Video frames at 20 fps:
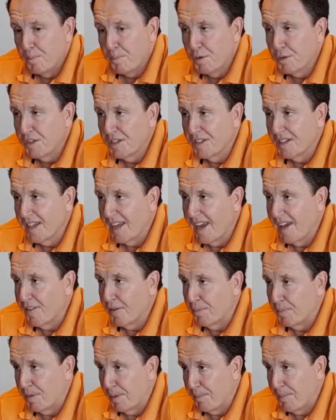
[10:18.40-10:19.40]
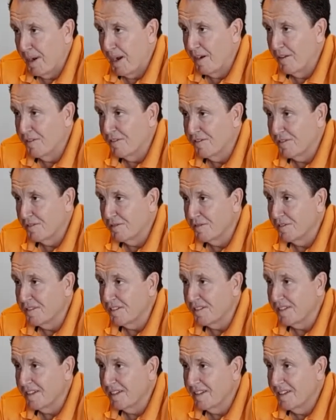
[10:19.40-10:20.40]
putting together
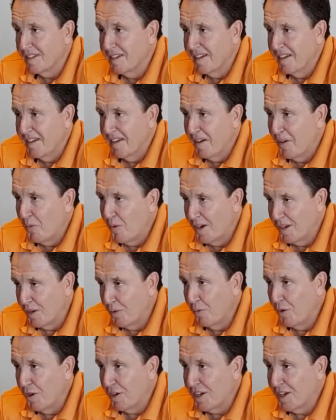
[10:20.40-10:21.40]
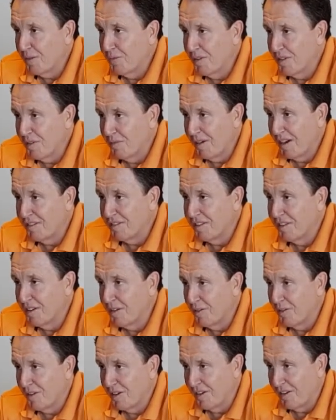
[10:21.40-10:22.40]
proposals where you're working with the rest of the
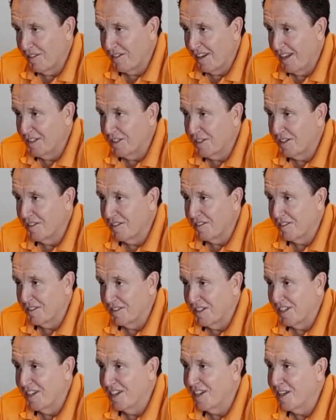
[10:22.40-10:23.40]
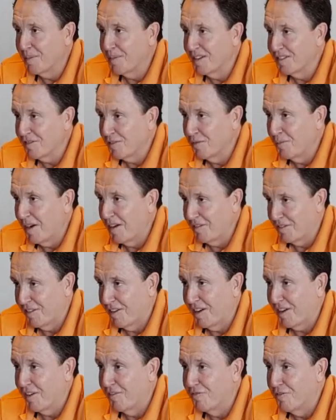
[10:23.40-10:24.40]
organisation as a team. It's almost
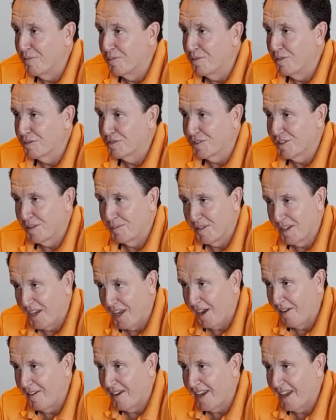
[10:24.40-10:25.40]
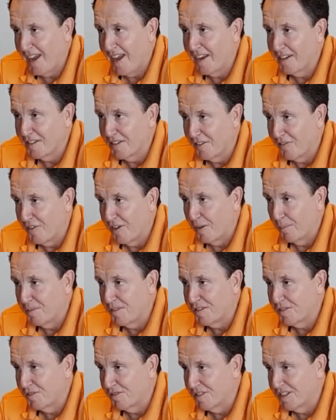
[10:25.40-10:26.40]
like a football team. You're going out and you've got a
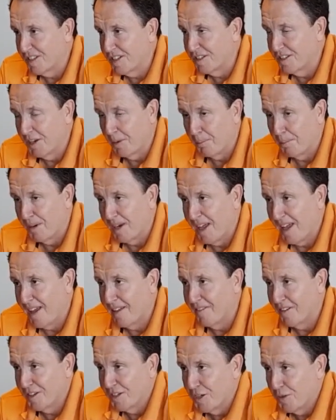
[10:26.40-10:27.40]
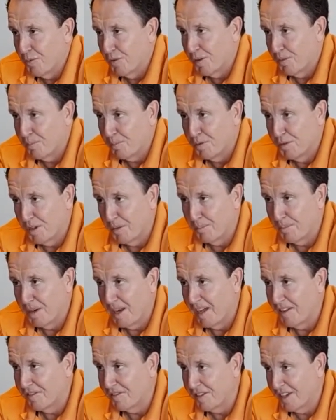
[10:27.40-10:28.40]
strategic plan that you want to put in
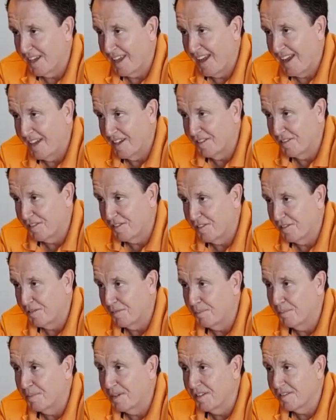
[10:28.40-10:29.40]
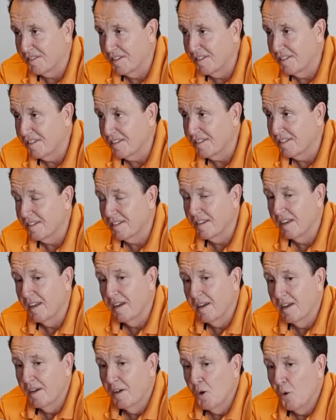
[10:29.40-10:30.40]
place to gain certain business.
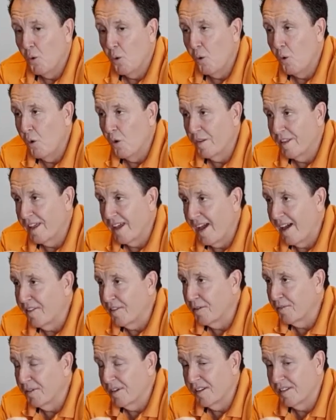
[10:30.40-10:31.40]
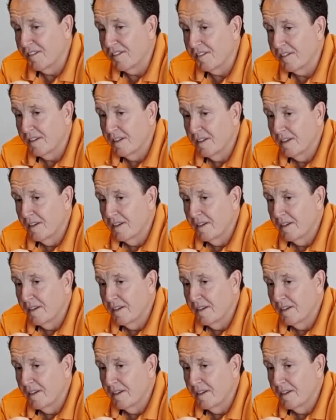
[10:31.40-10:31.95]
Or the other is